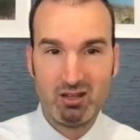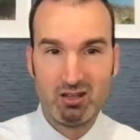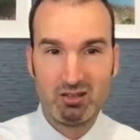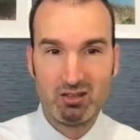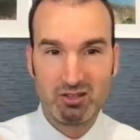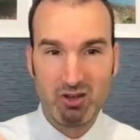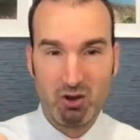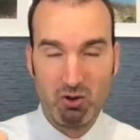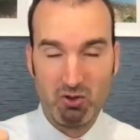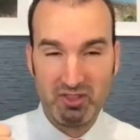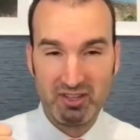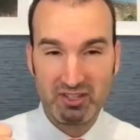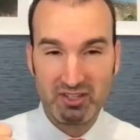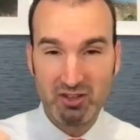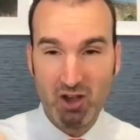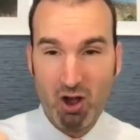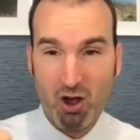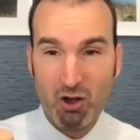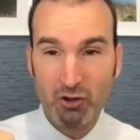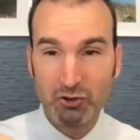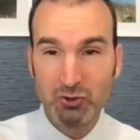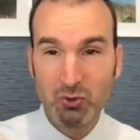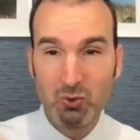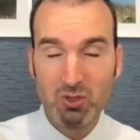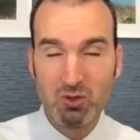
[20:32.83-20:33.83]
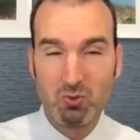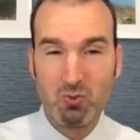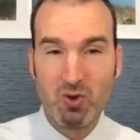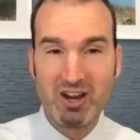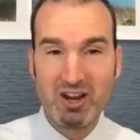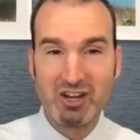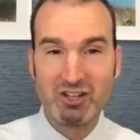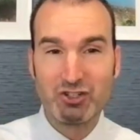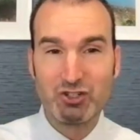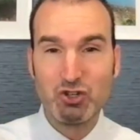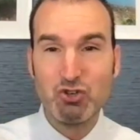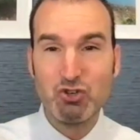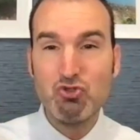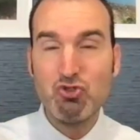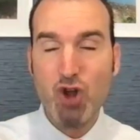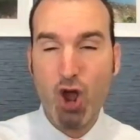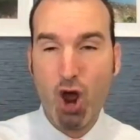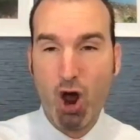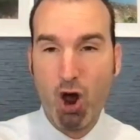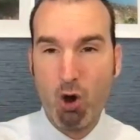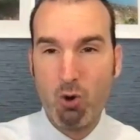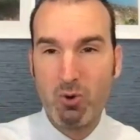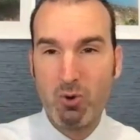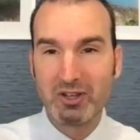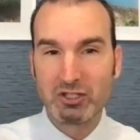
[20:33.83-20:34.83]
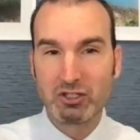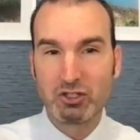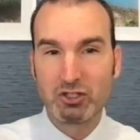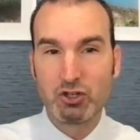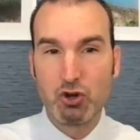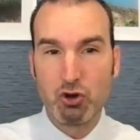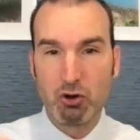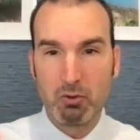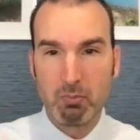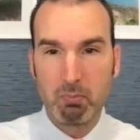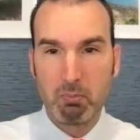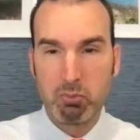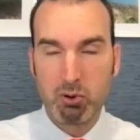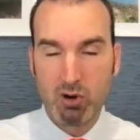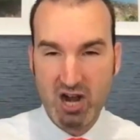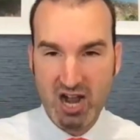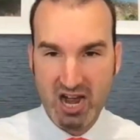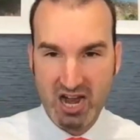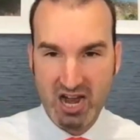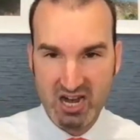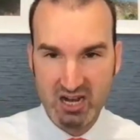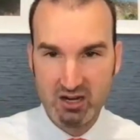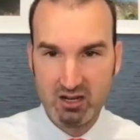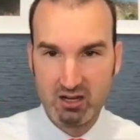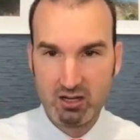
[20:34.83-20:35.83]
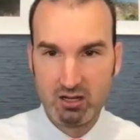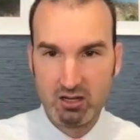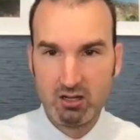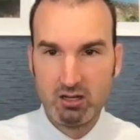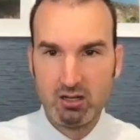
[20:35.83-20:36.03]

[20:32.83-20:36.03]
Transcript: So, and this also in the ways you know it's your brain.